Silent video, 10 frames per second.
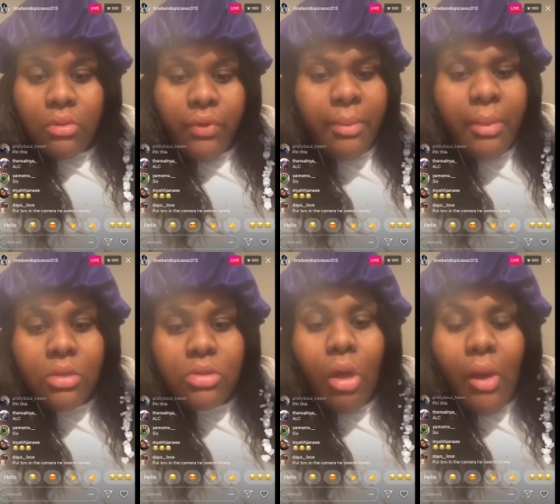
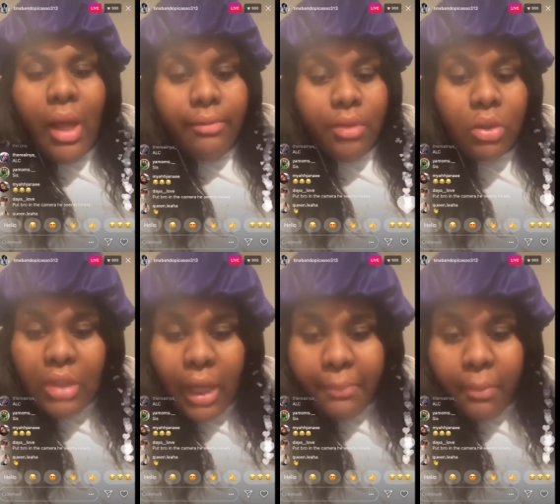Females don't have no
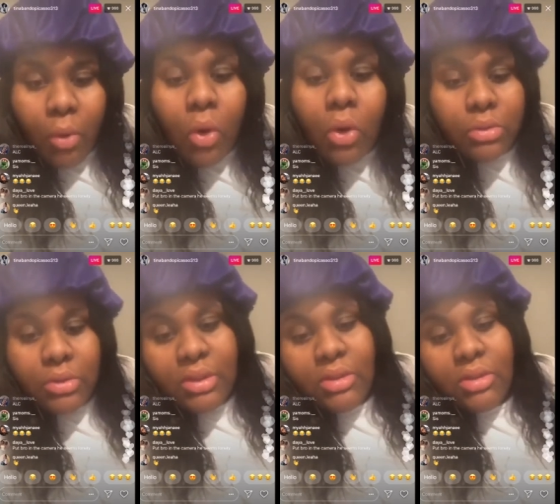type of moral
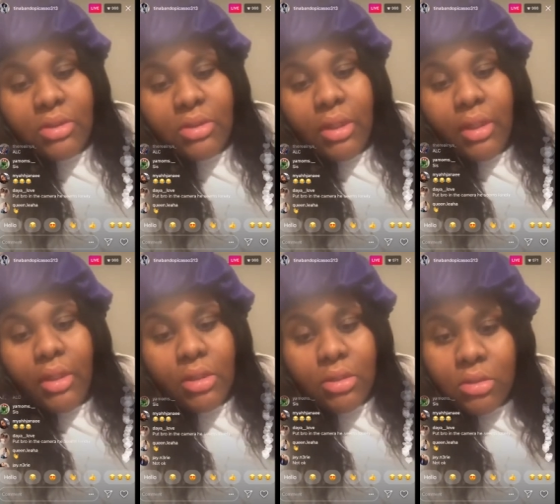these
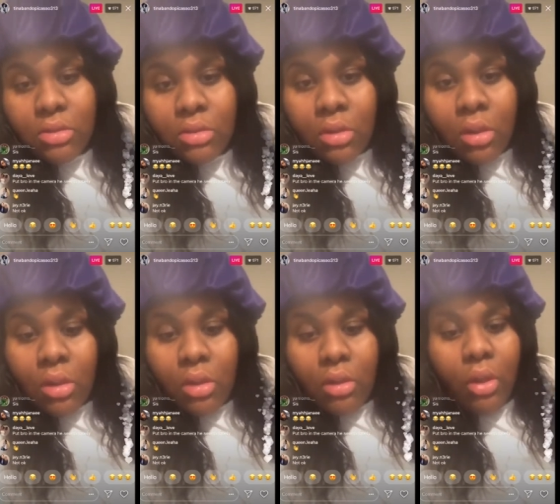days.
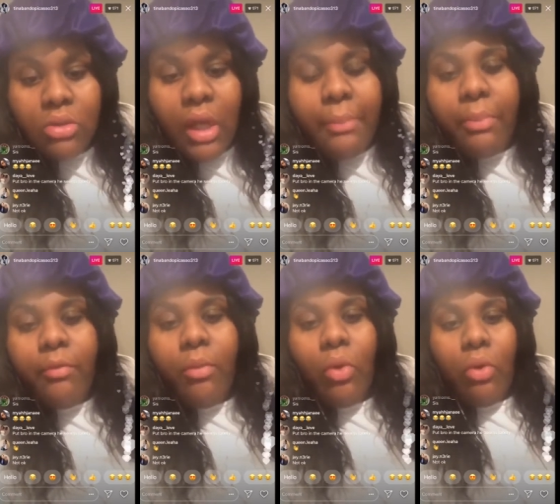No type
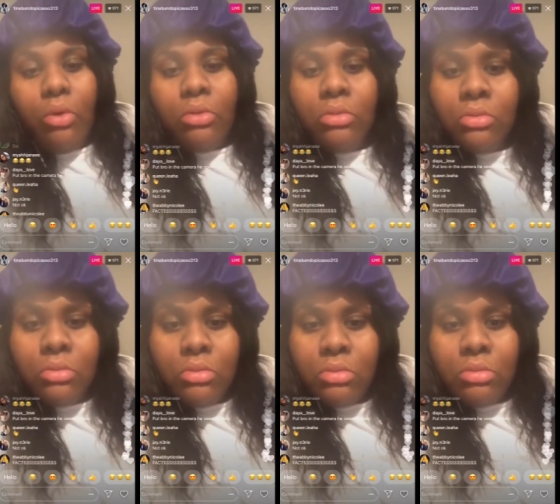of moral.
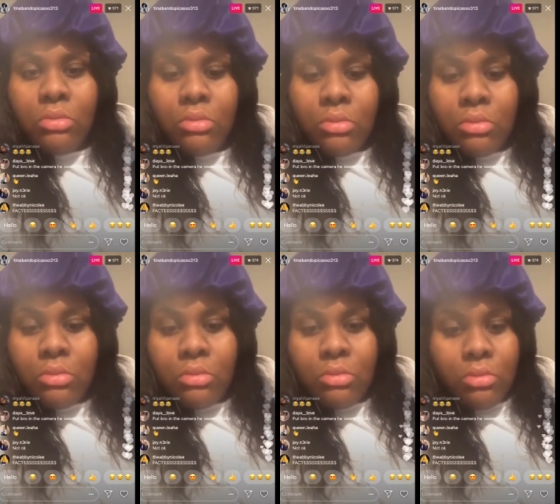
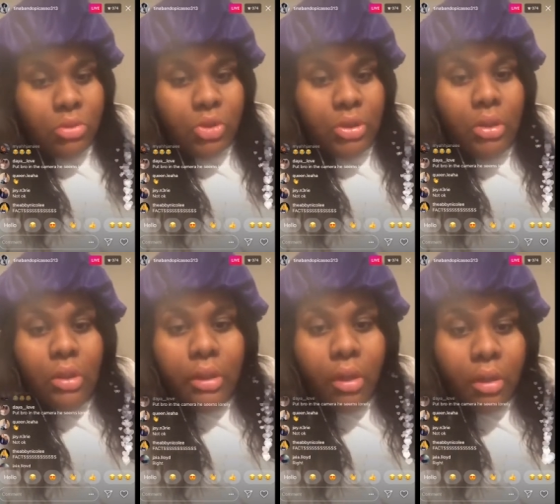And she
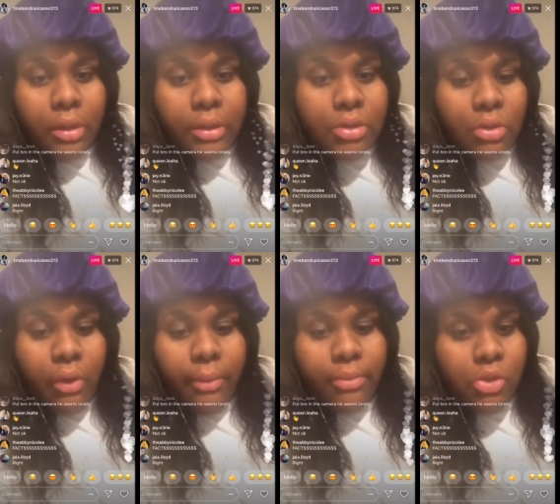deleted her
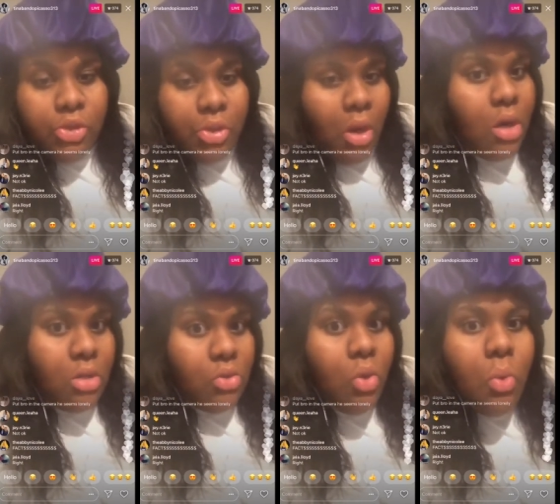Instagram because she
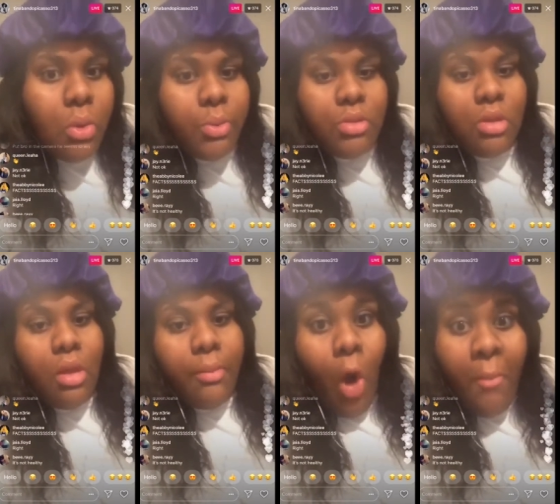already knew what was
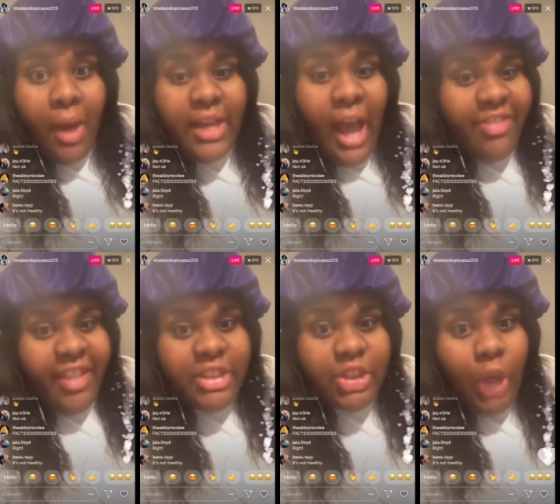up. Oh my God,
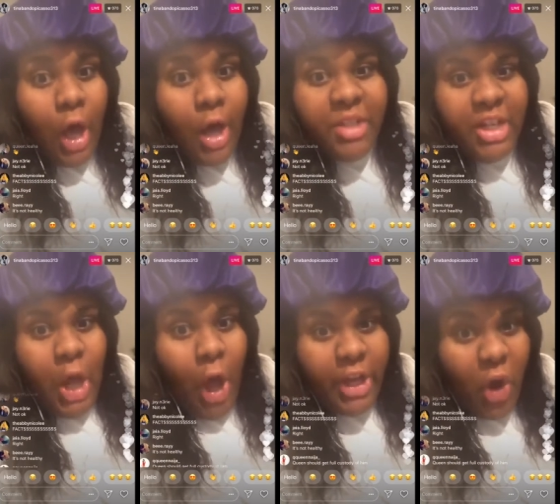they saw. I'm
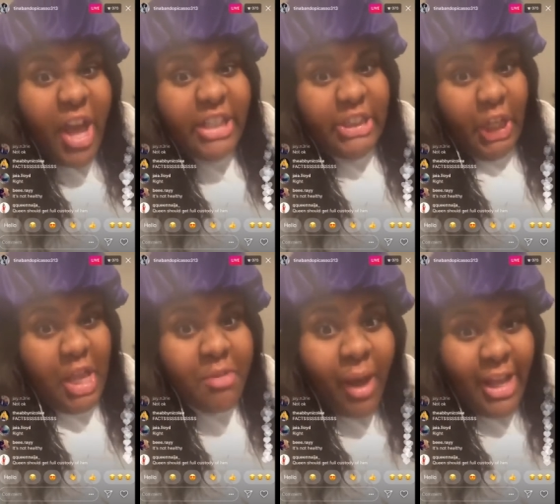gonna go ahead and
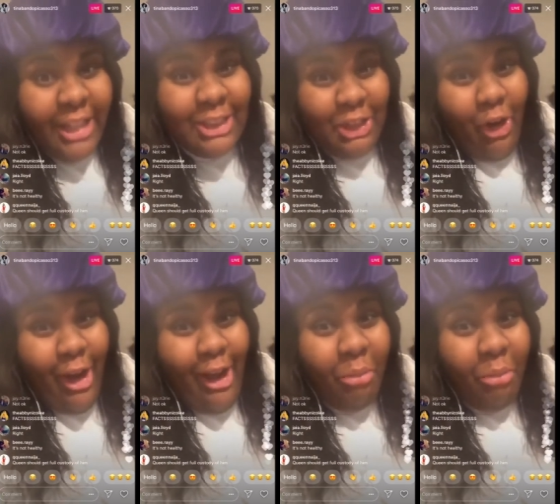delete my Instagram.